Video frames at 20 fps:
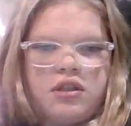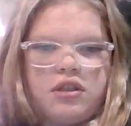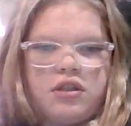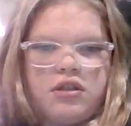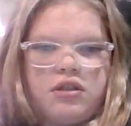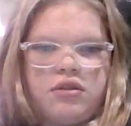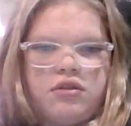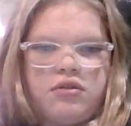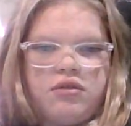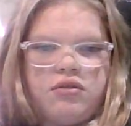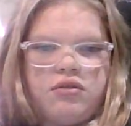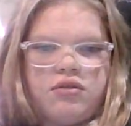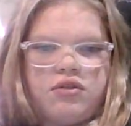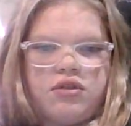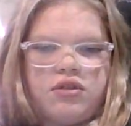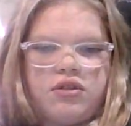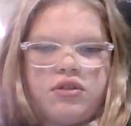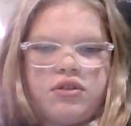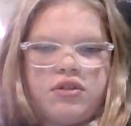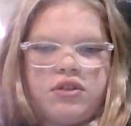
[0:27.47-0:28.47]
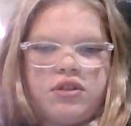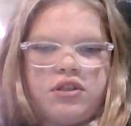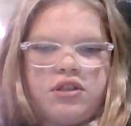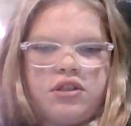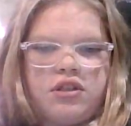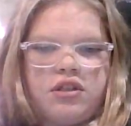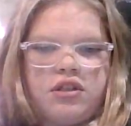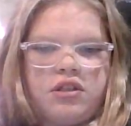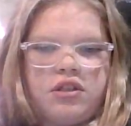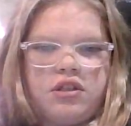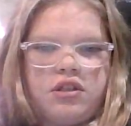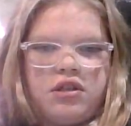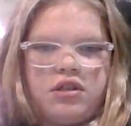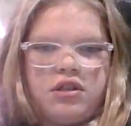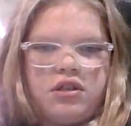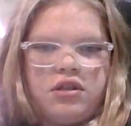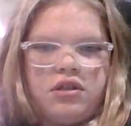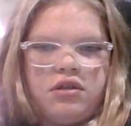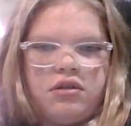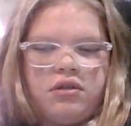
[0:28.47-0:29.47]
You should see
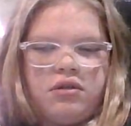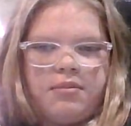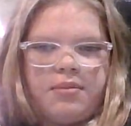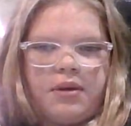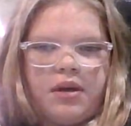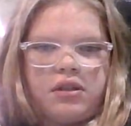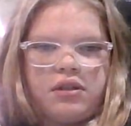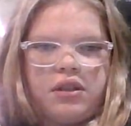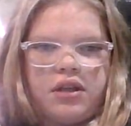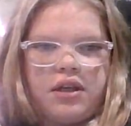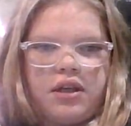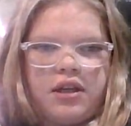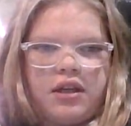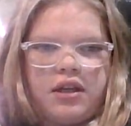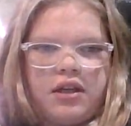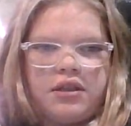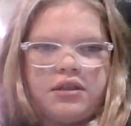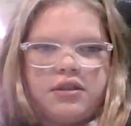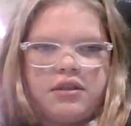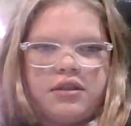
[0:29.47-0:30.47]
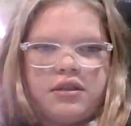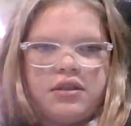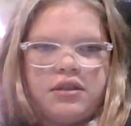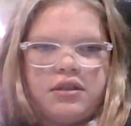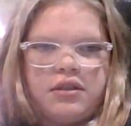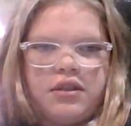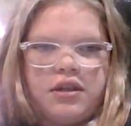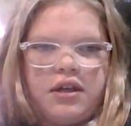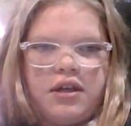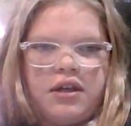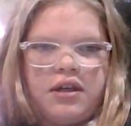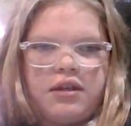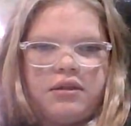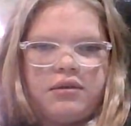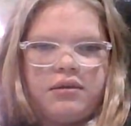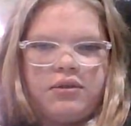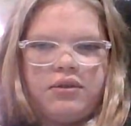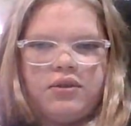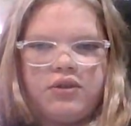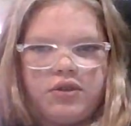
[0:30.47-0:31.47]
a podcast that
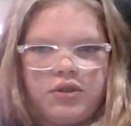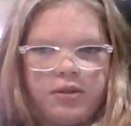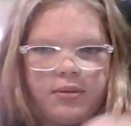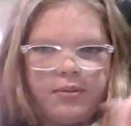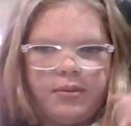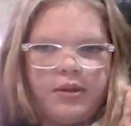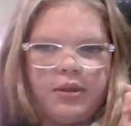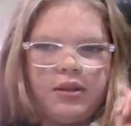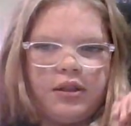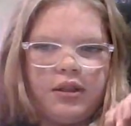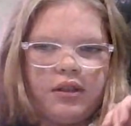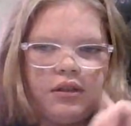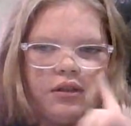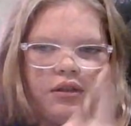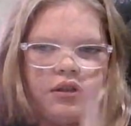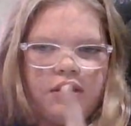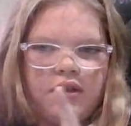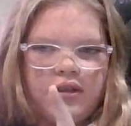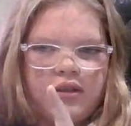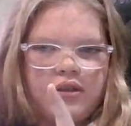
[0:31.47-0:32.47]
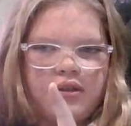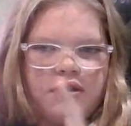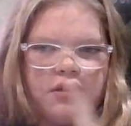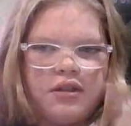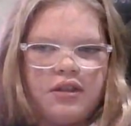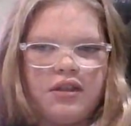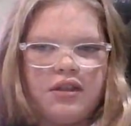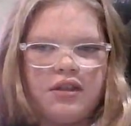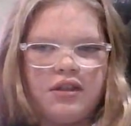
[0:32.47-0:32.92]
looks something like this.